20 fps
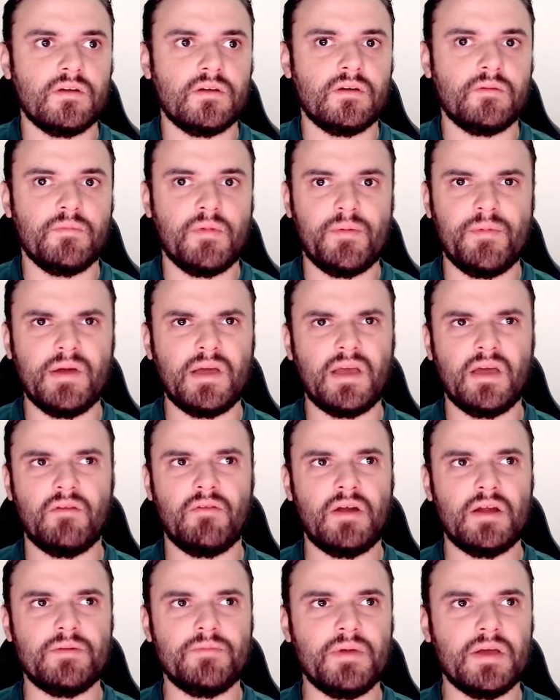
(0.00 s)
Maybe I can
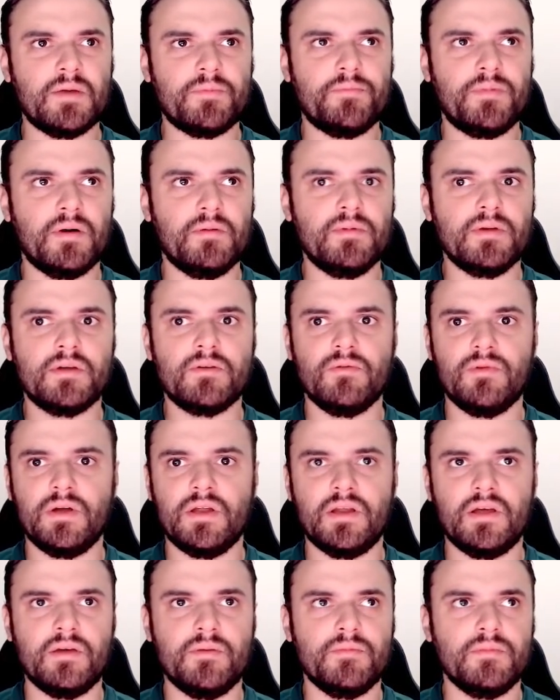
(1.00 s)
already make public
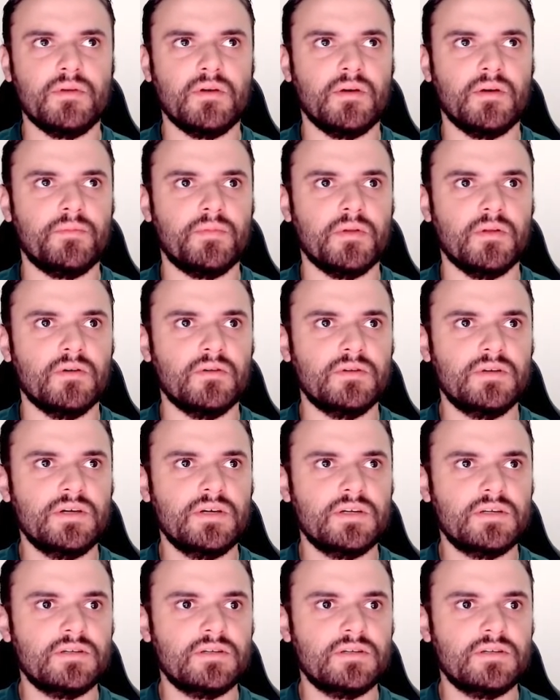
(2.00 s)
when I'm uploading it.